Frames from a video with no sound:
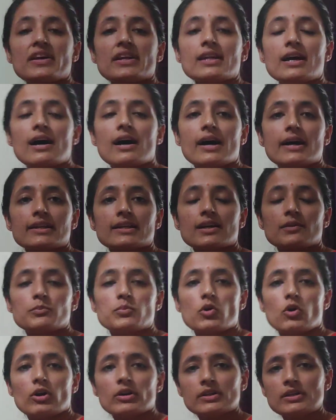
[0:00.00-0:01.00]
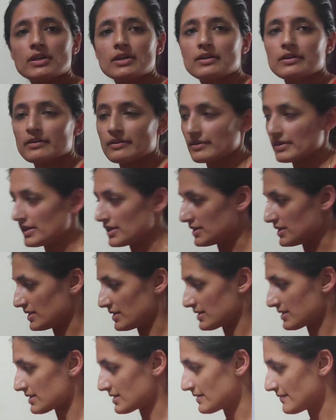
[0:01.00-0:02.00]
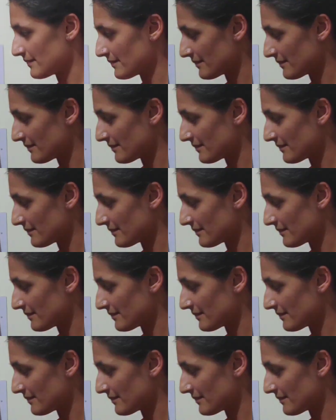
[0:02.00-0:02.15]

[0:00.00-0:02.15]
an arc upon radius.